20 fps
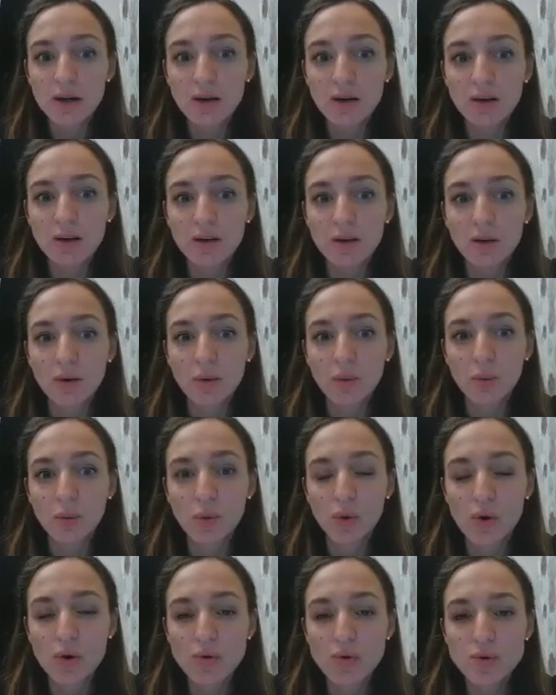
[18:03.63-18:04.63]
uh,
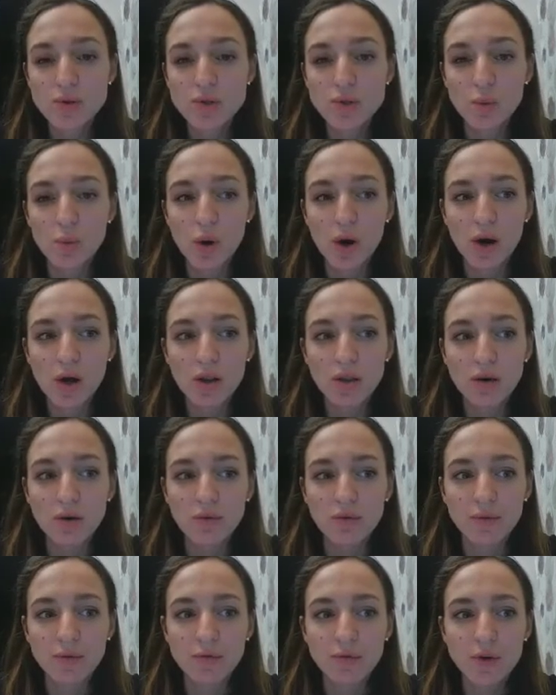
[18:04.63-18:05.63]
wrote one of
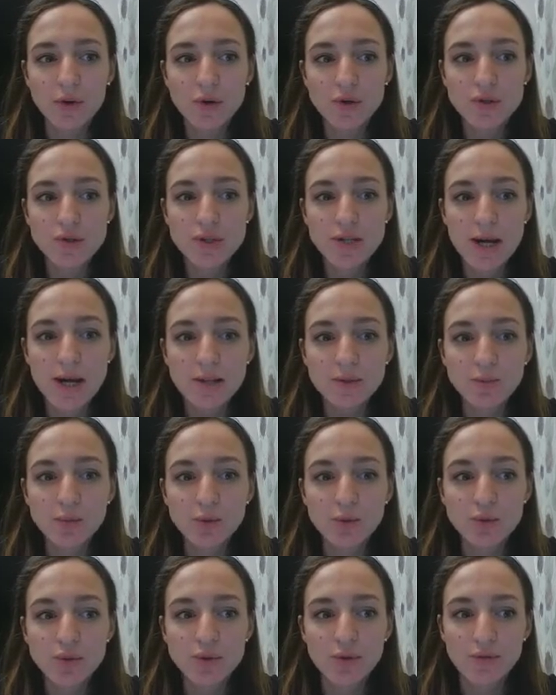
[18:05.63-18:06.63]
the first
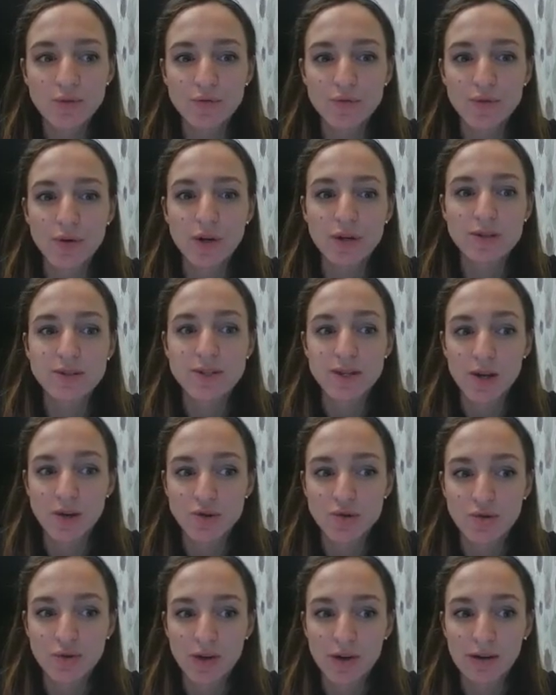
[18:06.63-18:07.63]
textbooks of uh,
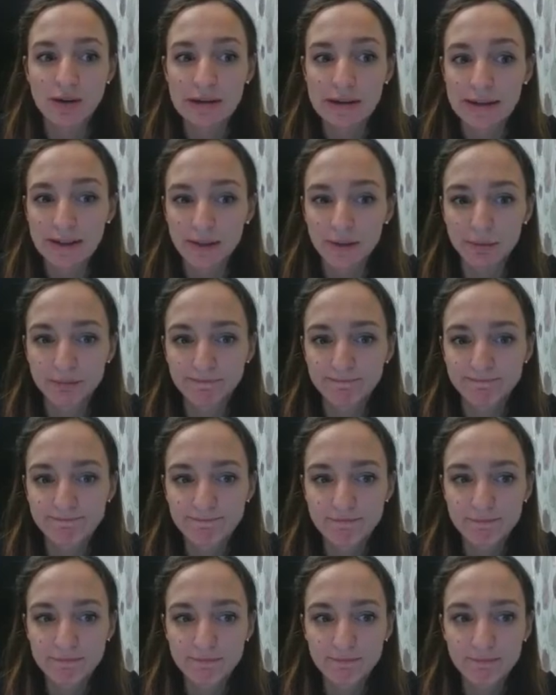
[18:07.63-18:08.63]
surgery gland.
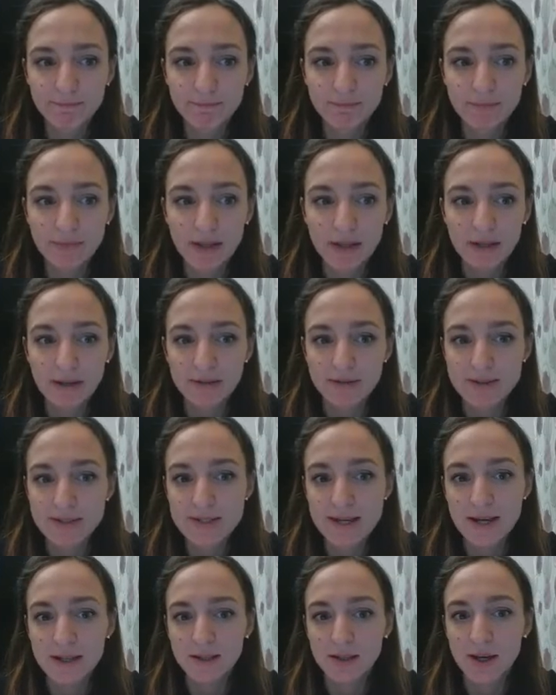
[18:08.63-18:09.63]

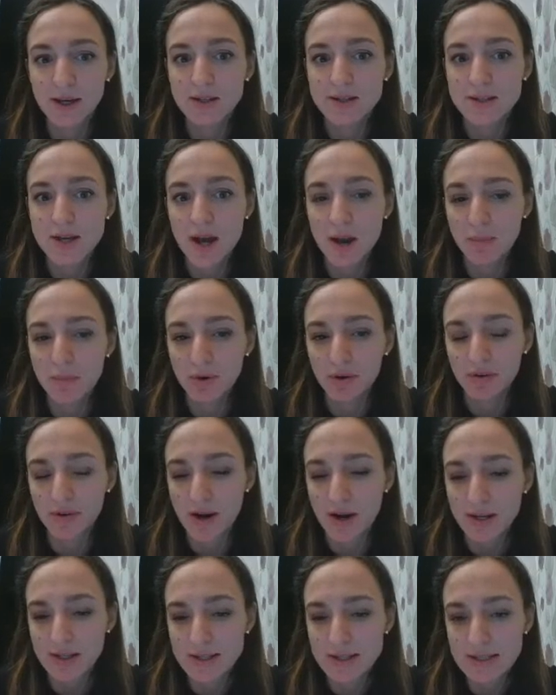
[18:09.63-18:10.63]
Avicenna and
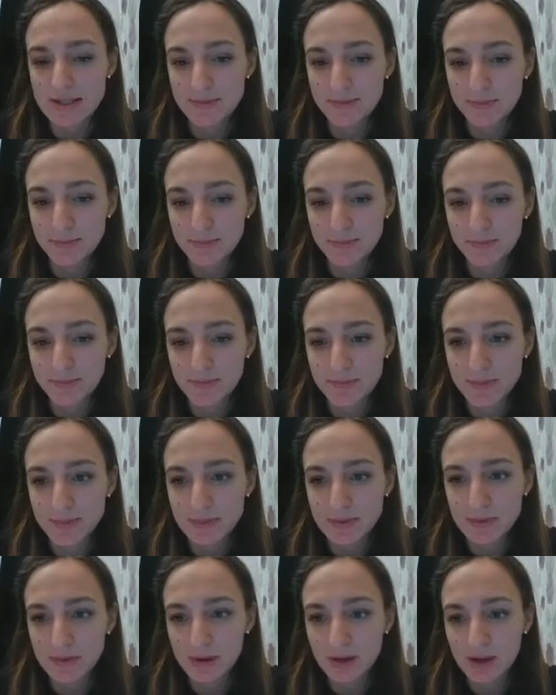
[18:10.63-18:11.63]
Hippocrates.
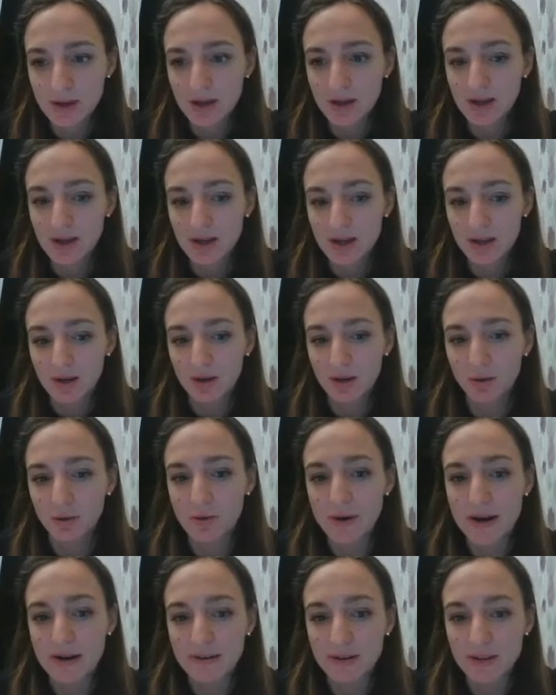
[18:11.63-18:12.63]

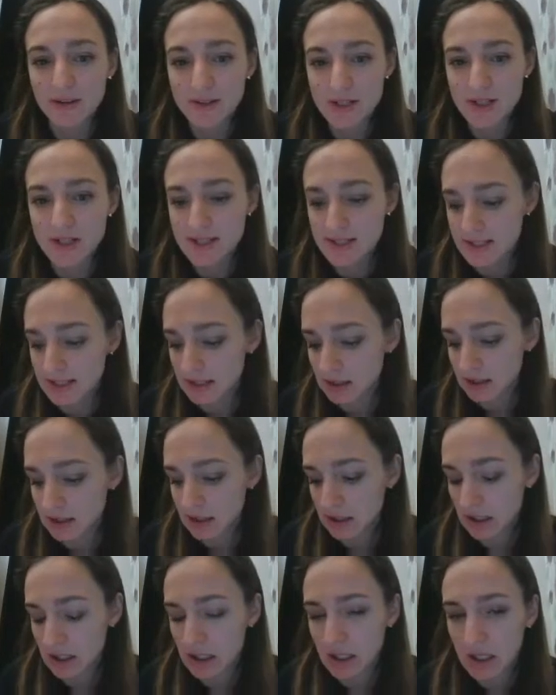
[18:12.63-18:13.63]
Very interesting
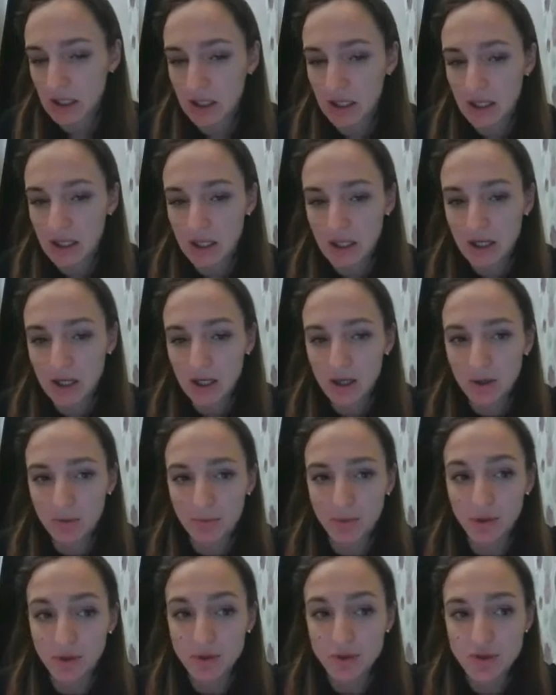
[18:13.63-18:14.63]

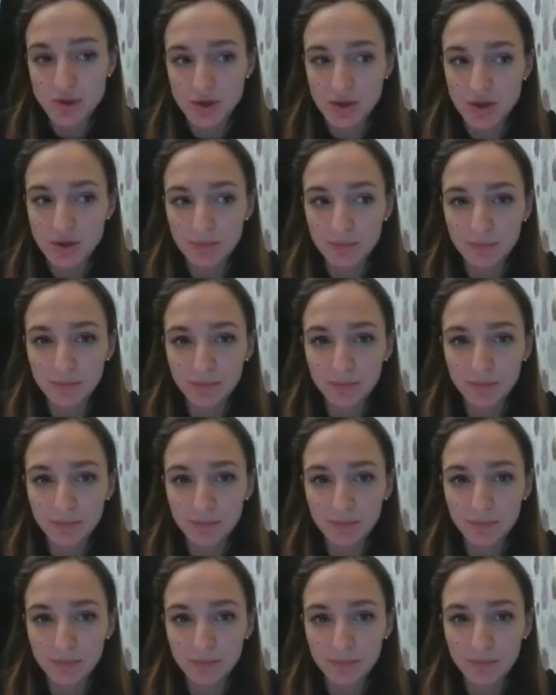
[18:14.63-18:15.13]
picture.